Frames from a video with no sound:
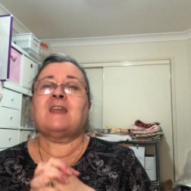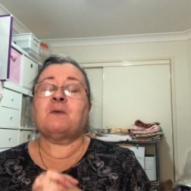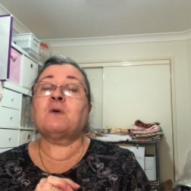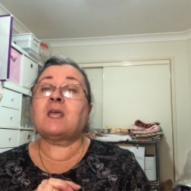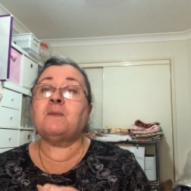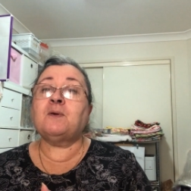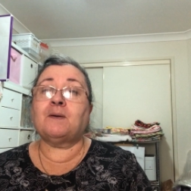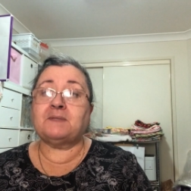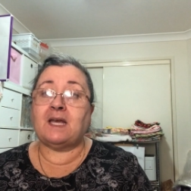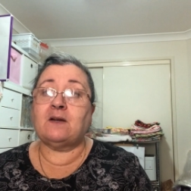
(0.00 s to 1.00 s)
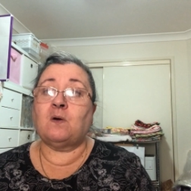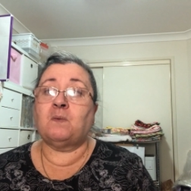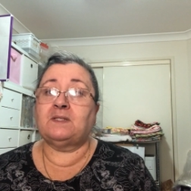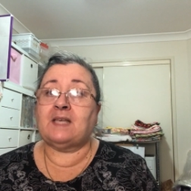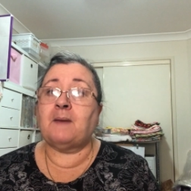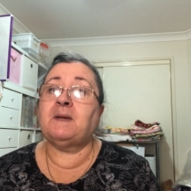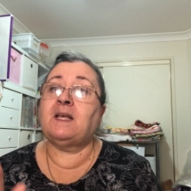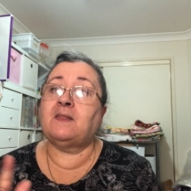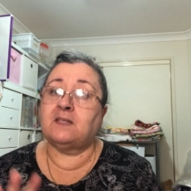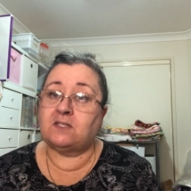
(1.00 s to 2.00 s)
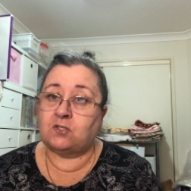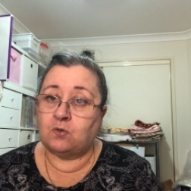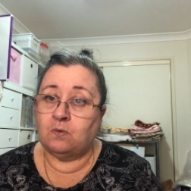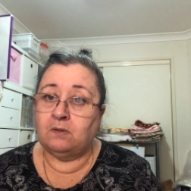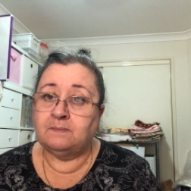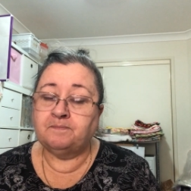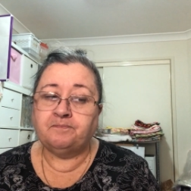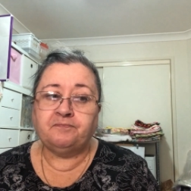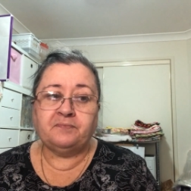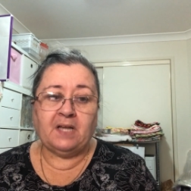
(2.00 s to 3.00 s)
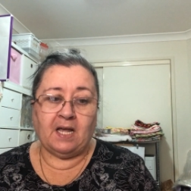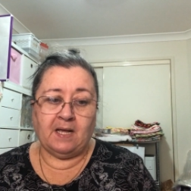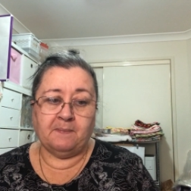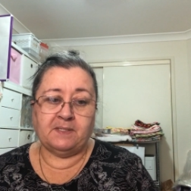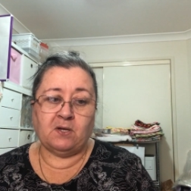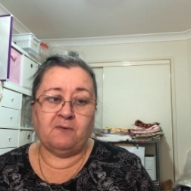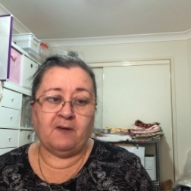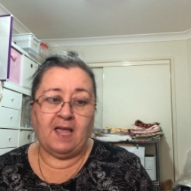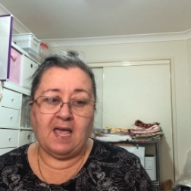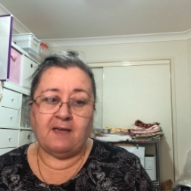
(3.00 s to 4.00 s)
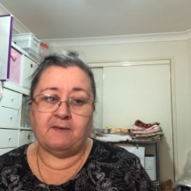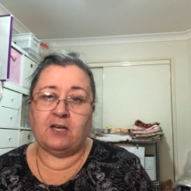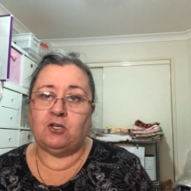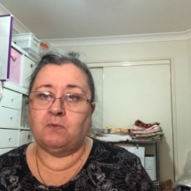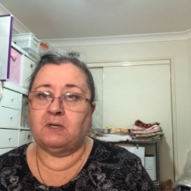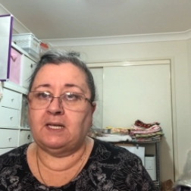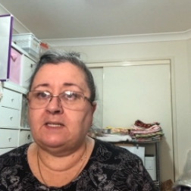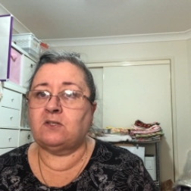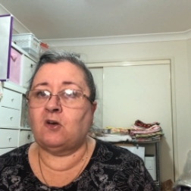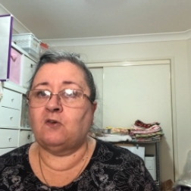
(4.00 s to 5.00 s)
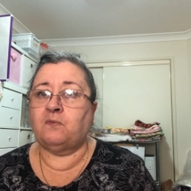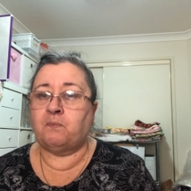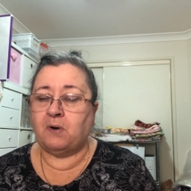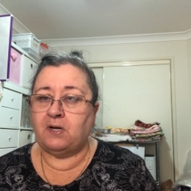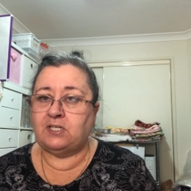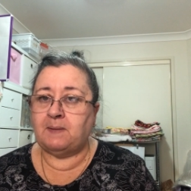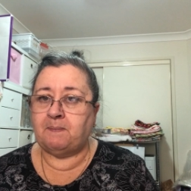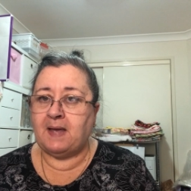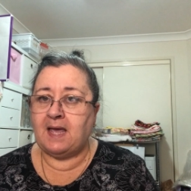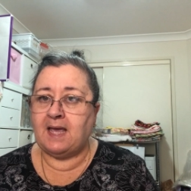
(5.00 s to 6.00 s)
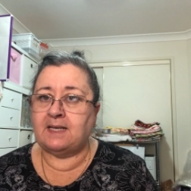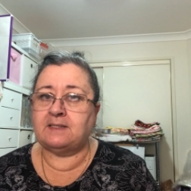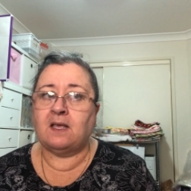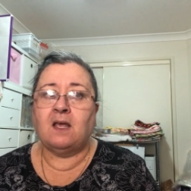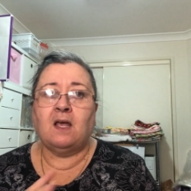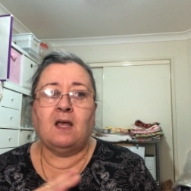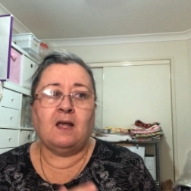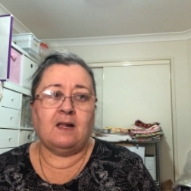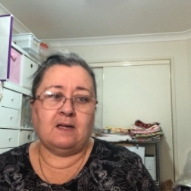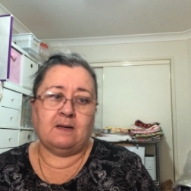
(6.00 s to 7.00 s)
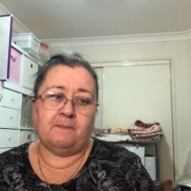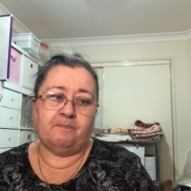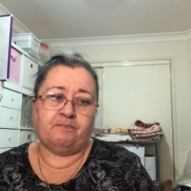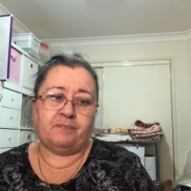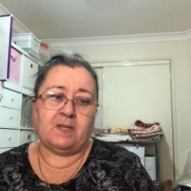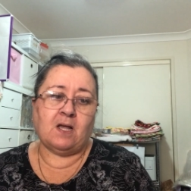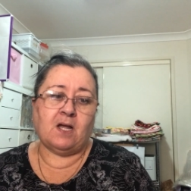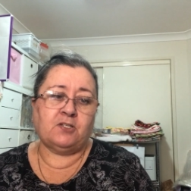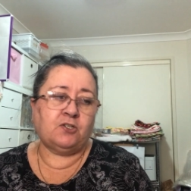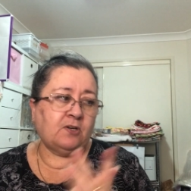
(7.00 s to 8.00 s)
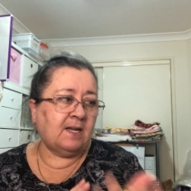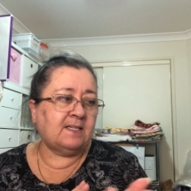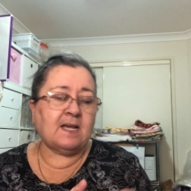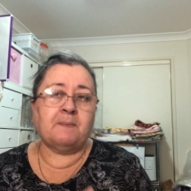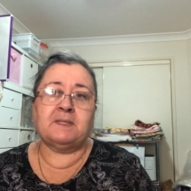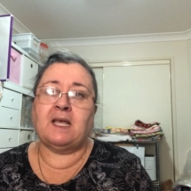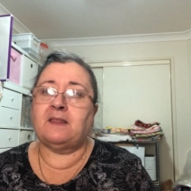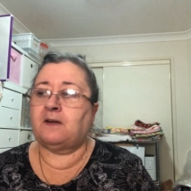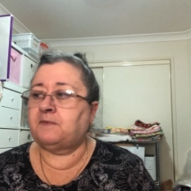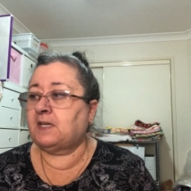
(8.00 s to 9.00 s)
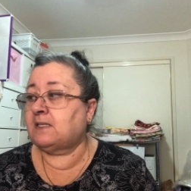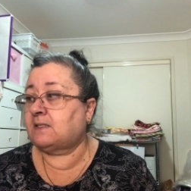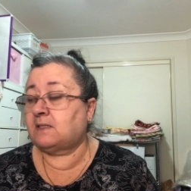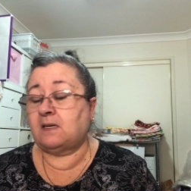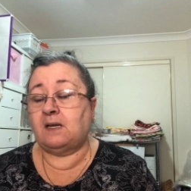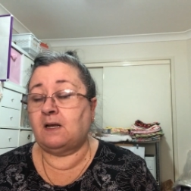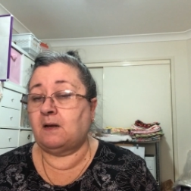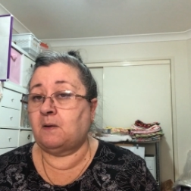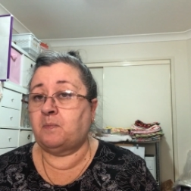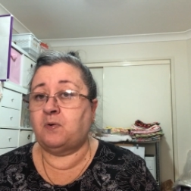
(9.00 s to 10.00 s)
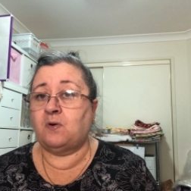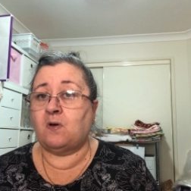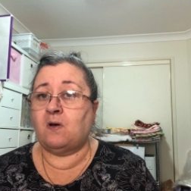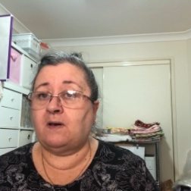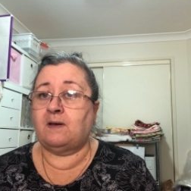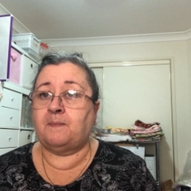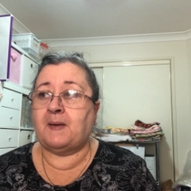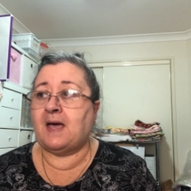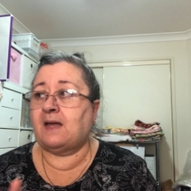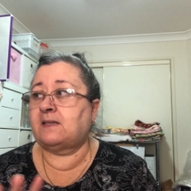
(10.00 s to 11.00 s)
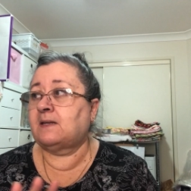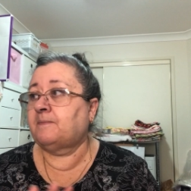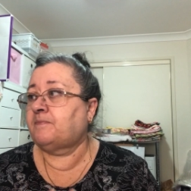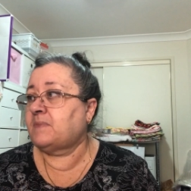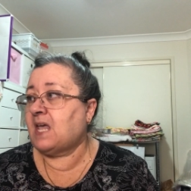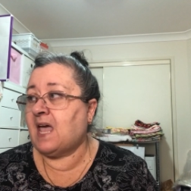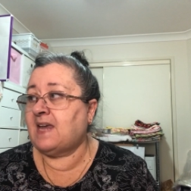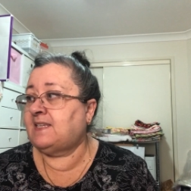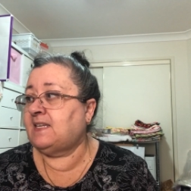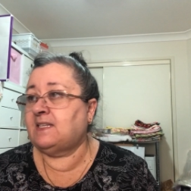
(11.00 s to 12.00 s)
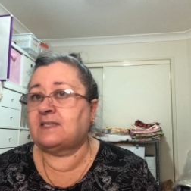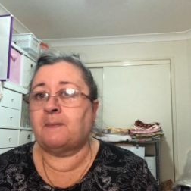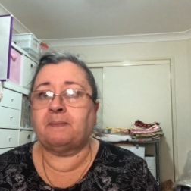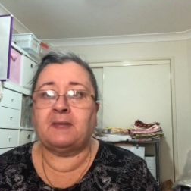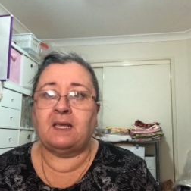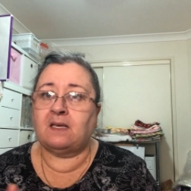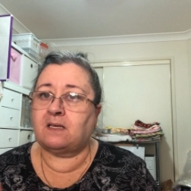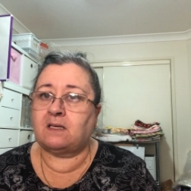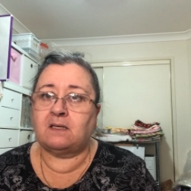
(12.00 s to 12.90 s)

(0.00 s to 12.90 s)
that will keep you updated on what's happening in the store. So if I have a new release of project bags, I do need to update that I've just put on about 80 something